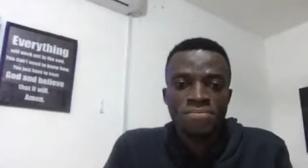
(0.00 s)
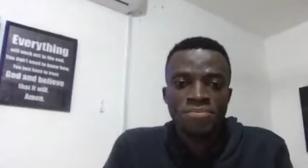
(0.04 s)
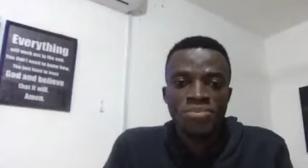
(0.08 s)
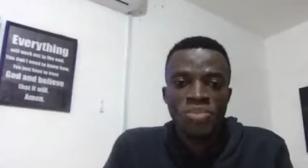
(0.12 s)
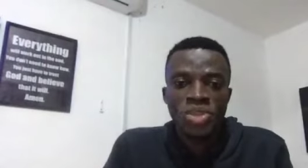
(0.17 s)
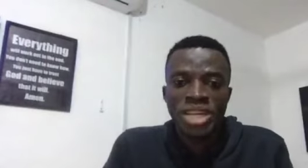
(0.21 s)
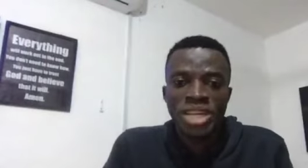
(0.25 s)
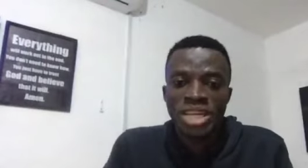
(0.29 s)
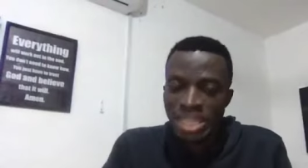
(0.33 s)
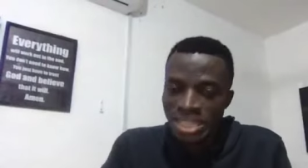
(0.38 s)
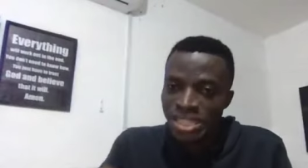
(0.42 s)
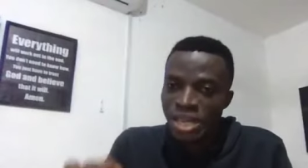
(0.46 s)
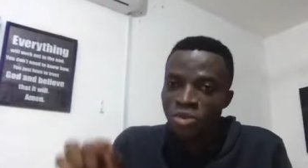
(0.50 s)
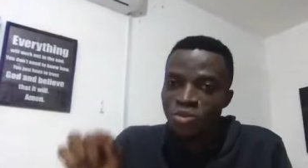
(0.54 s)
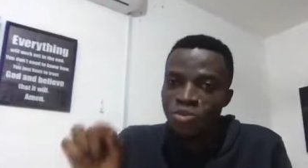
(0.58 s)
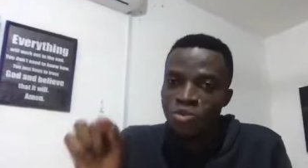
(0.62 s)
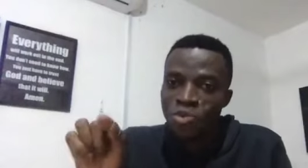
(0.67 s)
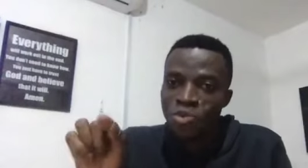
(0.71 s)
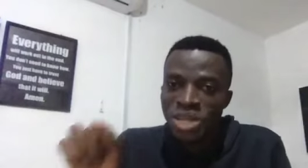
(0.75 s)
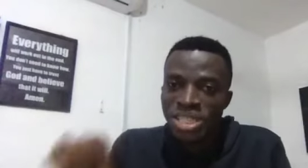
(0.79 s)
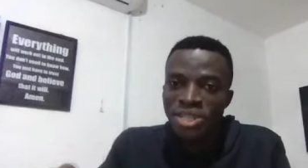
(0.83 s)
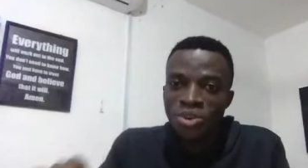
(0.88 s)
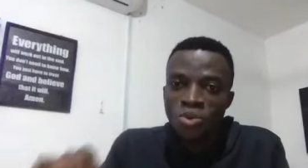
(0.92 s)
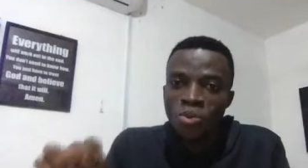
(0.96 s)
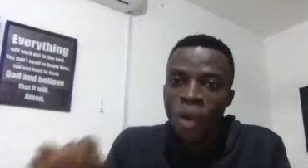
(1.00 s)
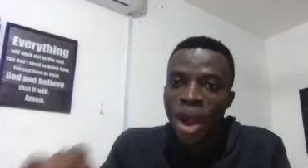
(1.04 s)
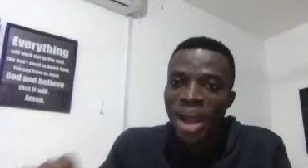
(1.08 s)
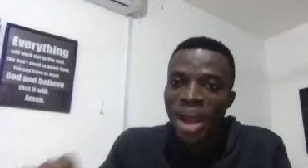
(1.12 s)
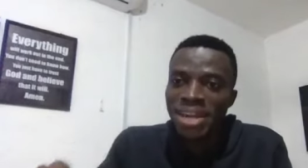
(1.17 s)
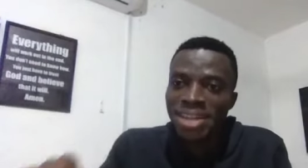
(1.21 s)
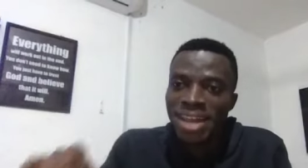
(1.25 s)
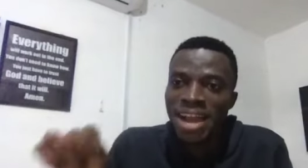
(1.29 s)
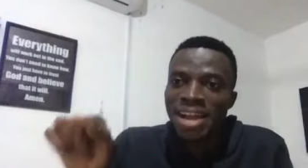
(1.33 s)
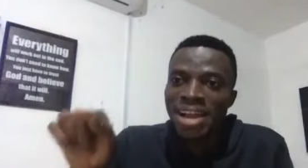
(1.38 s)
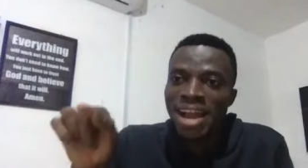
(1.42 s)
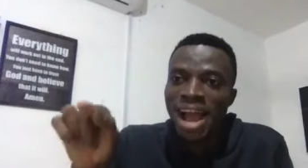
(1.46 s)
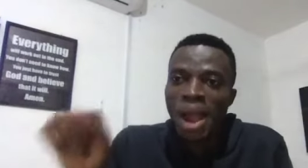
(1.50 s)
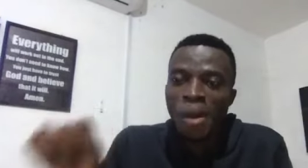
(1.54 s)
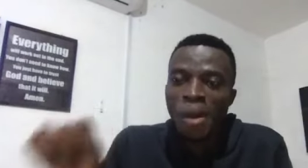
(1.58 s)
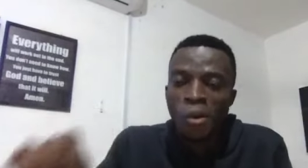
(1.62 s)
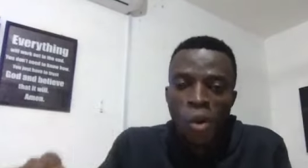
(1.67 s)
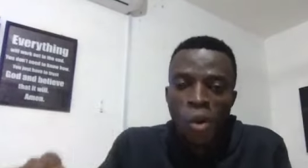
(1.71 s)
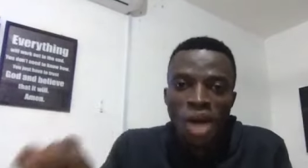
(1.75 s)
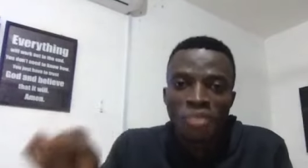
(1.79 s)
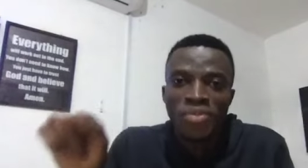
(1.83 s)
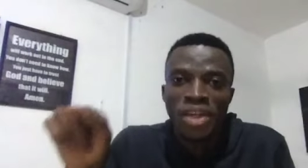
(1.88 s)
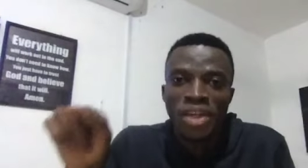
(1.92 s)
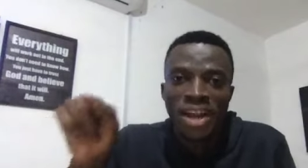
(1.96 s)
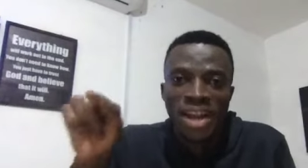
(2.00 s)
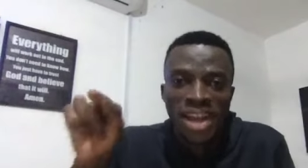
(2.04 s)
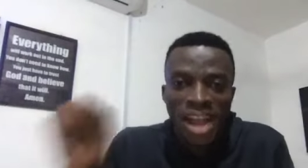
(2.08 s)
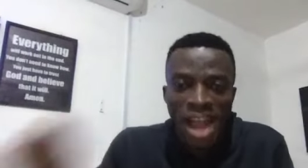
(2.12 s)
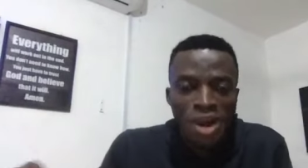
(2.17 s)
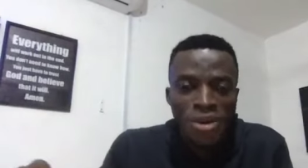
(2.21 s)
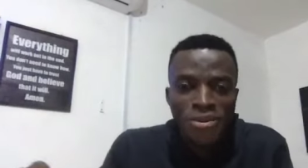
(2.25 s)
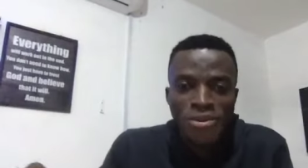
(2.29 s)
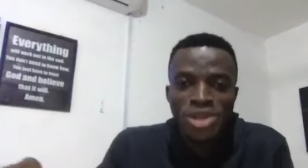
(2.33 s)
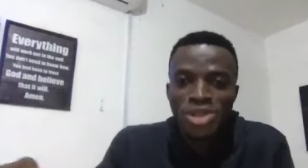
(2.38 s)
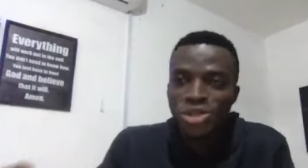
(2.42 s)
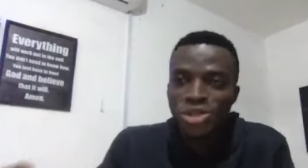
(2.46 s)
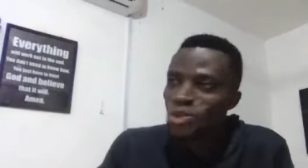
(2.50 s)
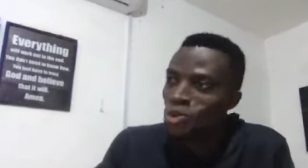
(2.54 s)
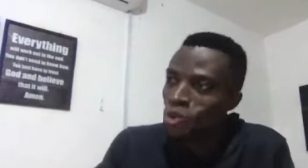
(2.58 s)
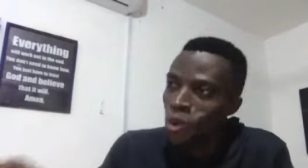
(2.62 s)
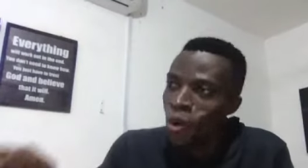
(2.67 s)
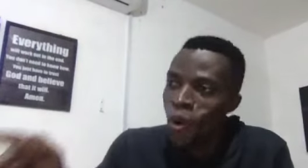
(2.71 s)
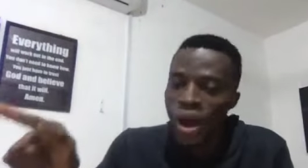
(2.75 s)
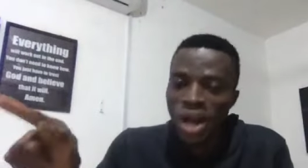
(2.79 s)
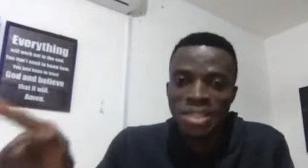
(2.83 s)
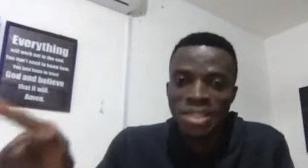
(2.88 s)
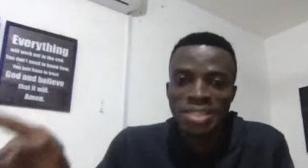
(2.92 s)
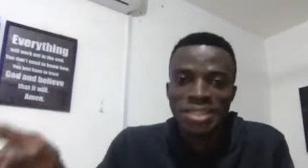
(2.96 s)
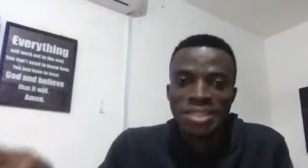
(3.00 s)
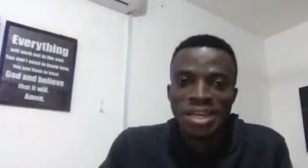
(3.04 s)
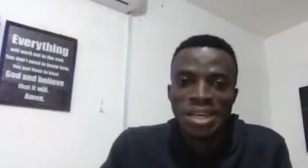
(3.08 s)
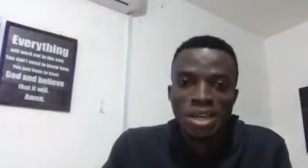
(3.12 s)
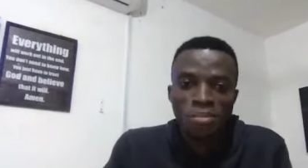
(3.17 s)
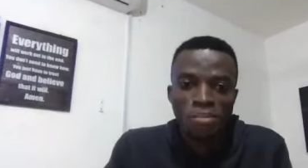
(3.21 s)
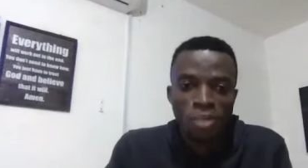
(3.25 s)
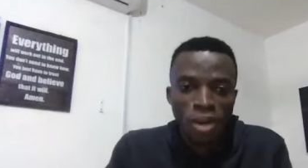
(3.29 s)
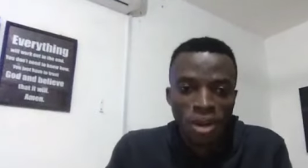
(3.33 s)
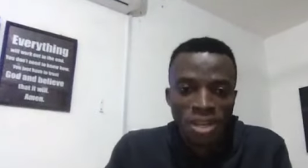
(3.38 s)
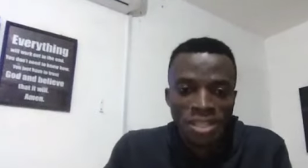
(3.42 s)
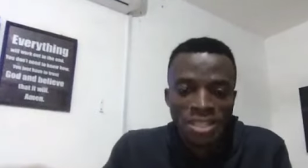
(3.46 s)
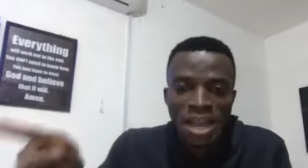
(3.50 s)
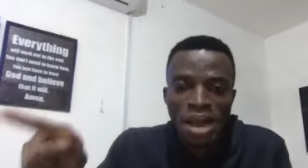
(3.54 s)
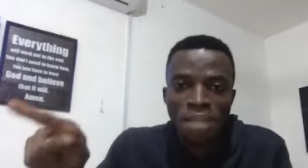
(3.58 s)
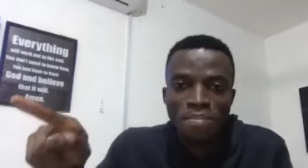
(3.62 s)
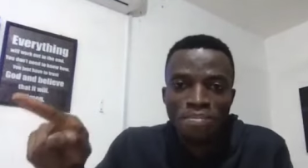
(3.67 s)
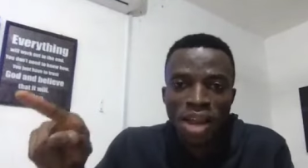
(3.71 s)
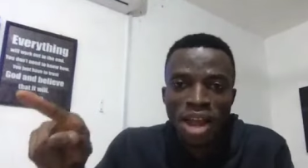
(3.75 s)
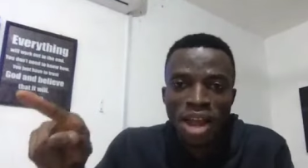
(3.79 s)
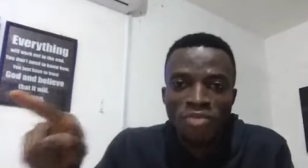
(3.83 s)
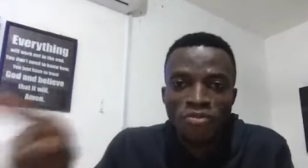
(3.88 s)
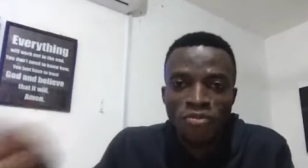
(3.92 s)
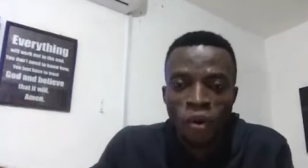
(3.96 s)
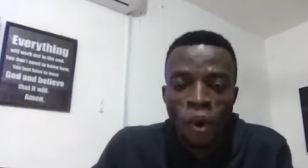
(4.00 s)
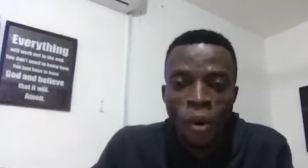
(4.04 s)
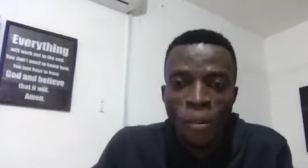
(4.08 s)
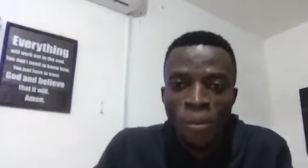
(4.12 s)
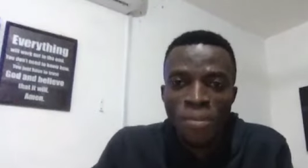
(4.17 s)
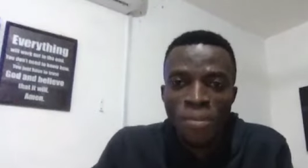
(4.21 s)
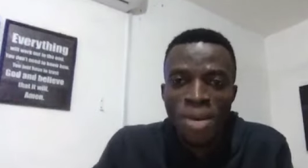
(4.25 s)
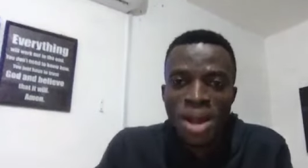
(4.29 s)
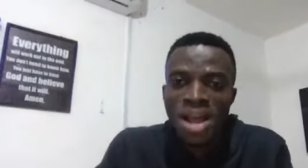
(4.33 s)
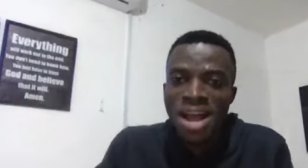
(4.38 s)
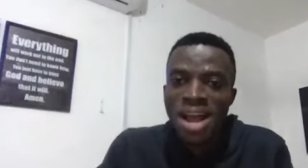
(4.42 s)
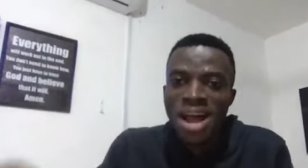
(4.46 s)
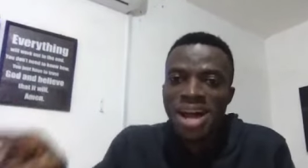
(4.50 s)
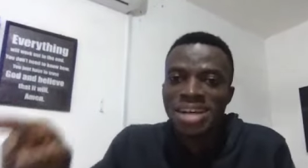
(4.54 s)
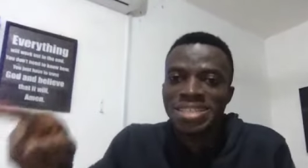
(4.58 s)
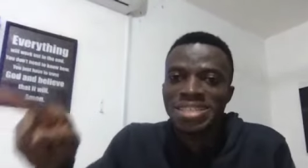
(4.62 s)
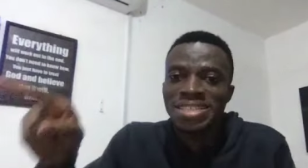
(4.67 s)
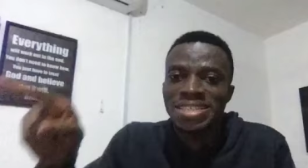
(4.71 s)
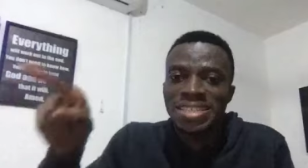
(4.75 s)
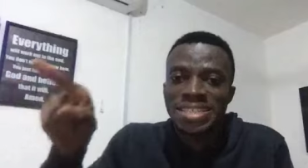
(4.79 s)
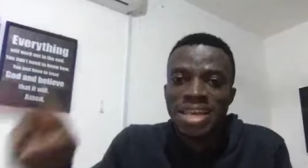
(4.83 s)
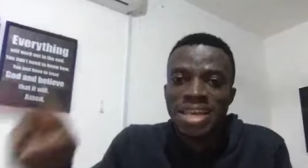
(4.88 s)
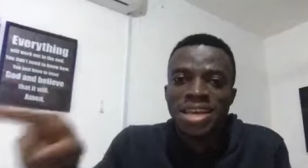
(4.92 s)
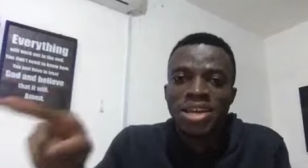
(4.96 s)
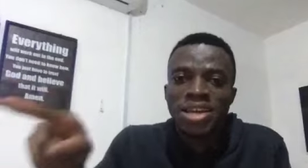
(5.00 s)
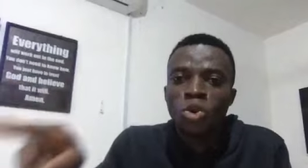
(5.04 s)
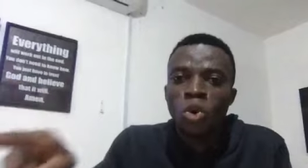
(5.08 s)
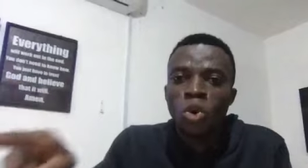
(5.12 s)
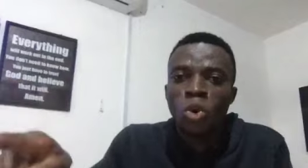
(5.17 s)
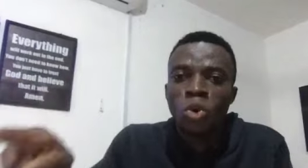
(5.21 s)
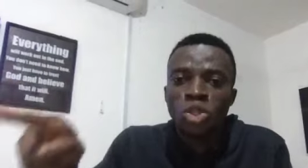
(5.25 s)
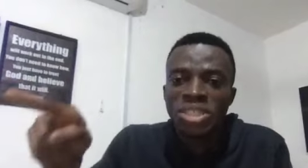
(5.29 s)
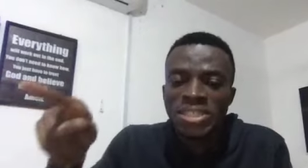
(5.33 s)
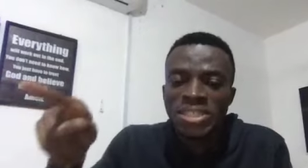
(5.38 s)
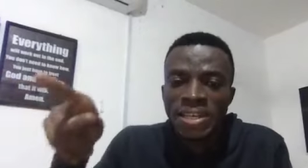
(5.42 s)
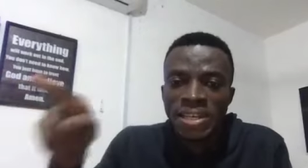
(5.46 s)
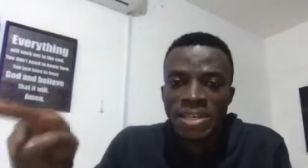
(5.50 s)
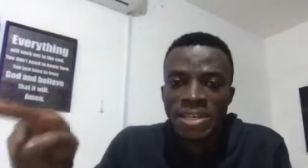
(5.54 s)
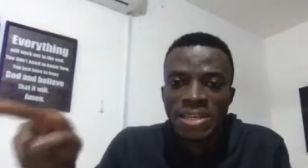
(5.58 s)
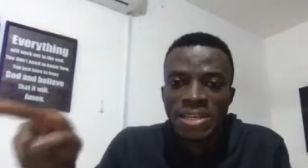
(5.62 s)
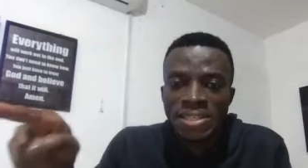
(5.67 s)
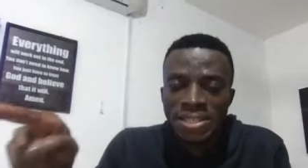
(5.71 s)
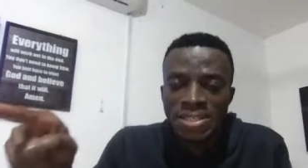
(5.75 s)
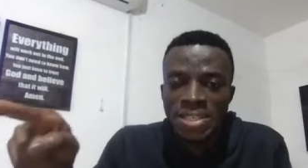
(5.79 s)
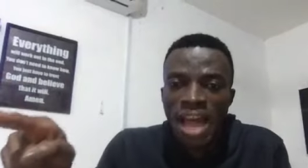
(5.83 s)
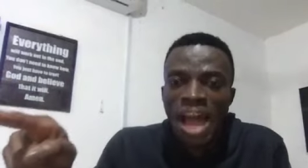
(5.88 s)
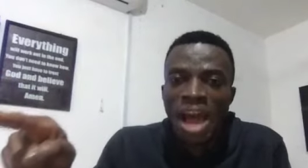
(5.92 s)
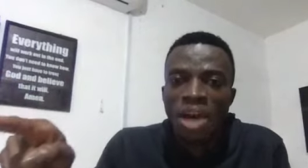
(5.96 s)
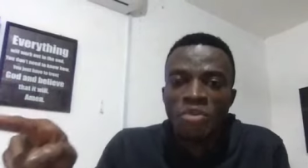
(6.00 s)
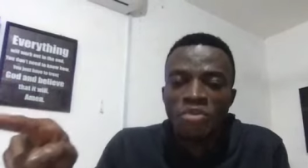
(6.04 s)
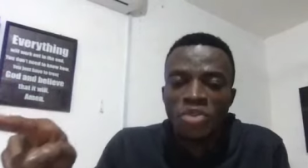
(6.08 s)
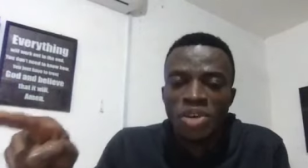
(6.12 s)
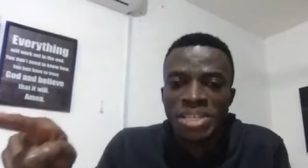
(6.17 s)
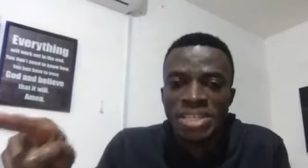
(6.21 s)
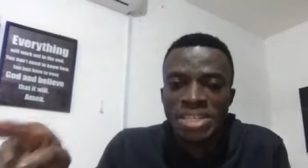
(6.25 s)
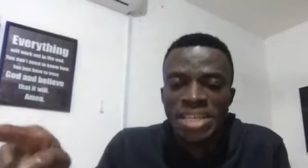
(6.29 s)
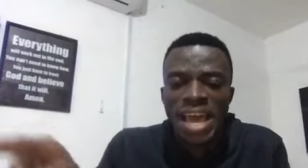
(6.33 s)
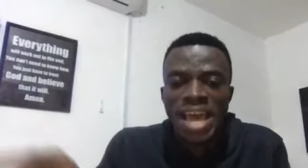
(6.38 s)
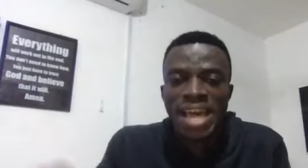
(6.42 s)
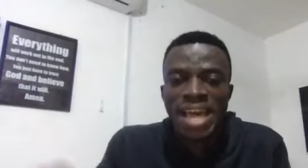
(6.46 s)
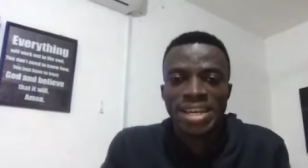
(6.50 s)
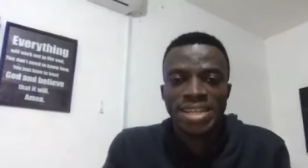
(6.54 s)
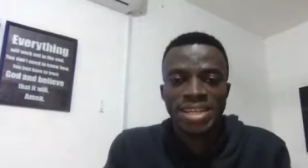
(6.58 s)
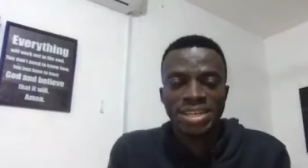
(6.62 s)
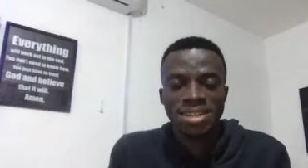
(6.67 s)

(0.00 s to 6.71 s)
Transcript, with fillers: is the reason why that guy will have the courage to go and stand a political platform and say those silly stuff he said